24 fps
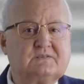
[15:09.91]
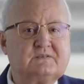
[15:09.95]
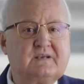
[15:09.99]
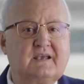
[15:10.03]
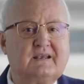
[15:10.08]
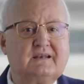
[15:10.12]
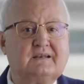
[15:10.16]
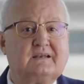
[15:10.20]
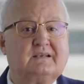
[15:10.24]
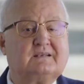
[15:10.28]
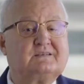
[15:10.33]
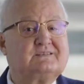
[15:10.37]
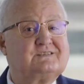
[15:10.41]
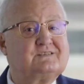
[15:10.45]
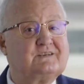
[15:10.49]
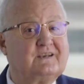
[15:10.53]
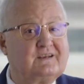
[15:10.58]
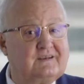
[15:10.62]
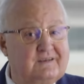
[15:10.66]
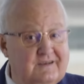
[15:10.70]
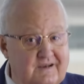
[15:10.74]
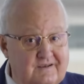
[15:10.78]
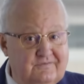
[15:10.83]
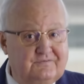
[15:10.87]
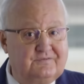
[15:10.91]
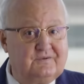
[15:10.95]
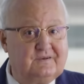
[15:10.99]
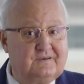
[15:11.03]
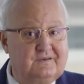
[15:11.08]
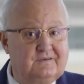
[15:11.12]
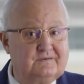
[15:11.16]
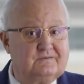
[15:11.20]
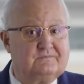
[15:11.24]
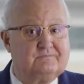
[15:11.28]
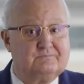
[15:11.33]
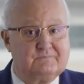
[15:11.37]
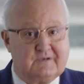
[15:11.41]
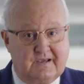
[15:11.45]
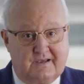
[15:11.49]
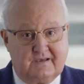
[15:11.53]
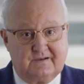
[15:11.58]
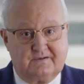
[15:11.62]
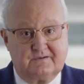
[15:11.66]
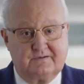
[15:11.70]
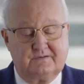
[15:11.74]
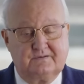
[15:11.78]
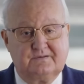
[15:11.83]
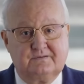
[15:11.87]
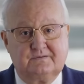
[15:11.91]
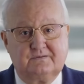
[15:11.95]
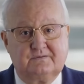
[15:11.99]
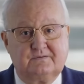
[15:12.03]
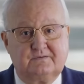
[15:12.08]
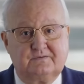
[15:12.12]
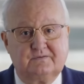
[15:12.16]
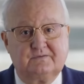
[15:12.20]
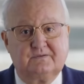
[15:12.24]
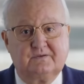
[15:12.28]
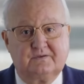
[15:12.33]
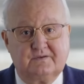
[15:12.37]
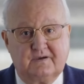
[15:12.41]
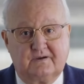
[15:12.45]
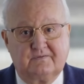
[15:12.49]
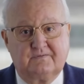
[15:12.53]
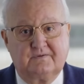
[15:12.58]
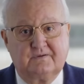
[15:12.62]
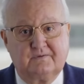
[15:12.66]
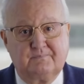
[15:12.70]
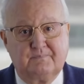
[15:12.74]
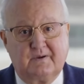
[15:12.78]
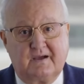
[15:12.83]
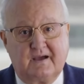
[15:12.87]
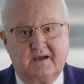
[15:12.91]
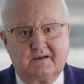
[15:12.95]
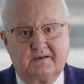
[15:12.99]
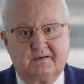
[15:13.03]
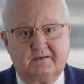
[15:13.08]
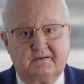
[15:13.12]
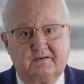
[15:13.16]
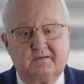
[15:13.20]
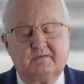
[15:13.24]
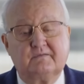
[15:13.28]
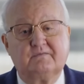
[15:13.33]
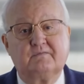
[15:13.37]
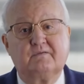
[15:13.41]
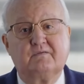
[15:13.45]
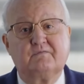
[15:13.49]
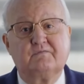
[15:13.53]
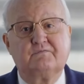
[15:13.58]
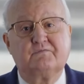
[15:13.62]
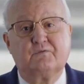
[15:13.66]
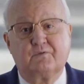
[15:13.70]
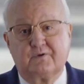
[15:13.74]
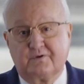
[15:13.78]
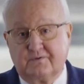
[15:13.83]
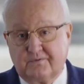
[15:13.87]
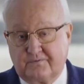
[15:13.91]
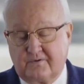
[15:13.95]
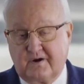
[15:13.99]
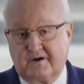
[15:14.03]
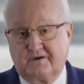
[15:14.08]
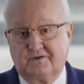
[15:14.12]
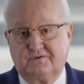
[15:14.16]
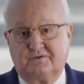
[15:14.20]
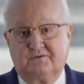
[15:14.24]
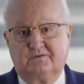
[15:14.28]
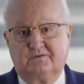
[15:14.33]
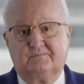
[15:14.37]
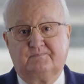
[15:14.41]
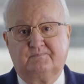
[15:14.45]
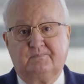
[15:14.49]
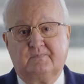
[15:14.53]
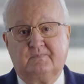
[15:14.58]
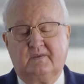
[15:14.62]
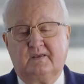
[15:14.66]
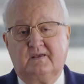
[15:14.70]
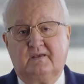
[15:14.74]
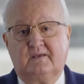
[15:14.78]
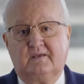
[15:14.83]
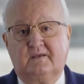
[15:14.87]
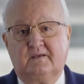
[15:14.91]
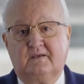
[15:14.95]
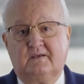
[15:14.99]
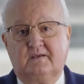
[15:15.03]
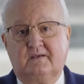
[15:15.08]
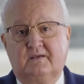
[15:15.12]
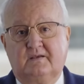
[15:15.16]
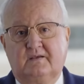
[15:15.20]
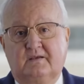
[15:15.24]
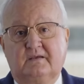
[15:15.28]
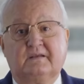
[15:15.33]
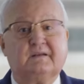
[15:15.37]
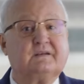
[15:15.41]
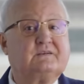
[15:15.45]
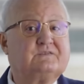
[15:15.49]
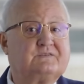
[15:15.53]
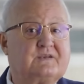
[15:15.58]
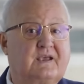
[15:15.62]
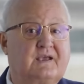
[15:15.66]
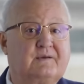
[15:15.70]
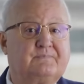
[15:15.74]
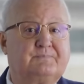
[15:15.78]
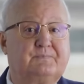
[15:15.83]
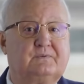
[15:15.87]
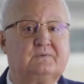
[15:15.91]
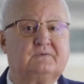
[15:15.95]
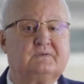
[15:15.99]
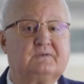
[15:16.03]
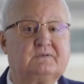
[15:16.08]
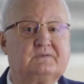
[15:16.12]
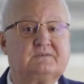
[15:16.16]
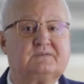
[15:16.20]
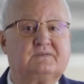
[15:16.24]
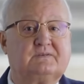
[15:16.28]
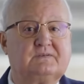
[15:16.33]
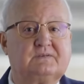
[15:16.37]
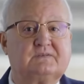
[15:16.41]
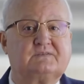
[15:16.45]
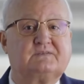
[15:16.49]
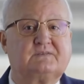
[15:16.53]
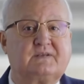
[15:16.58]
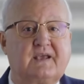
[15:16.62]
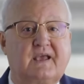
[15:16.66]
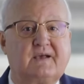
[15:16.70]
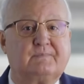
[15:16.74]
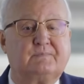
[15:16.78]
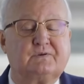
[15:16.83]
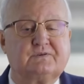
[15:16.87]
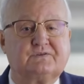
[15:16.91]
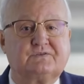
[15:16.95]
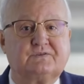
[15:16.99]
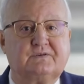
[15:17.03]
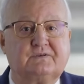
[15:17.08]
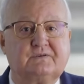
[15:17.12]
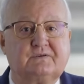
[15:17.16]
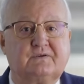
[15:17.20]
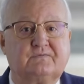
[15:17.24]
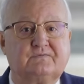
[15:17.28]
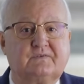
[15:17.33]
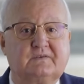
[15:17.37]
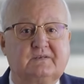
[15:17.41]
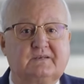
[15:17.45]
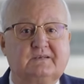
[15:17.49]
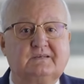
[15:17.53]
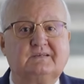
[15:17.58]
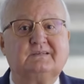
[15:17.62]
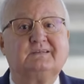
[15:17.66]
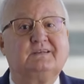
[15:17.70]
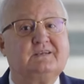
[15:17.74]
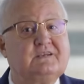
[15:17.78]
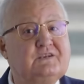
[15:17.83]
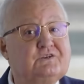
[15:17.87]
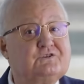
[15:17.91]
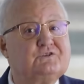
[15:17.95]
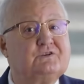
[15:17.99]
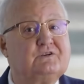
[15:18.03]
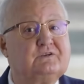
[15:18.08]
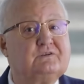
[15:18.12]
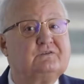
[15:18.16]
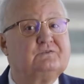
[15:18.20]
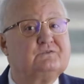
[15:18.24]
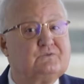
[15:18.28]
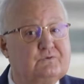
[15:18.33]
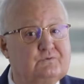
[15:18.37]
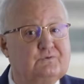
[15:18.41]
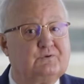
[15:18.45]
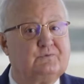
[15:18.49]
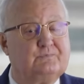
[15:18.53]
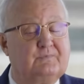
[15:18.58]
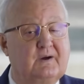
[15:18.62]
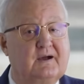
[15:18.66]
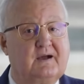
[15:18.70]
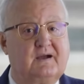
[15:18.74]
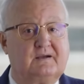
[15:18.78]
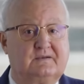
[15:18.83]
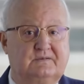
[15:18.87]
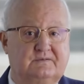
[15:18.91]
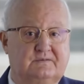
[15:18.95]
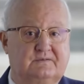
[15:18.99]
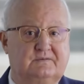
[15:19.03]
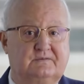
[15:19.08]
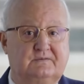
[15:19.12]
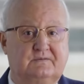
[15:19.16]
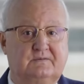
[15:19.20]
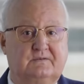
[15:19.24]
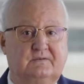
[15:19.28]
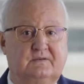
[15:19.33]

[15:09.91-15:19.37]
send significant matters to the governing body for direction. An example is the establishing of the teaching toolbox.